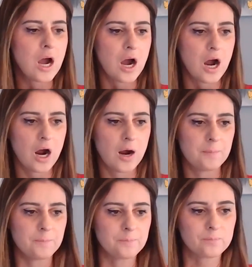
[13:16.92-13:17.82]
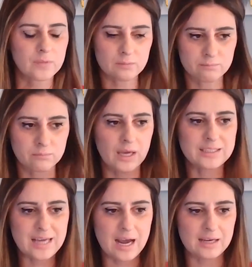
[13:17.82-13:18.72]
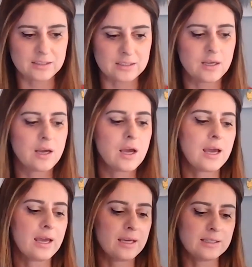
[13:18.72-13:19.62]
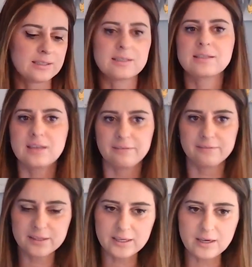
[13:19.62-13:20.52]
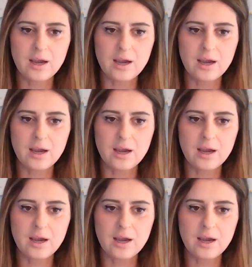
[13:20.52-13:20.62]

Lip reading: attacks is Cephally.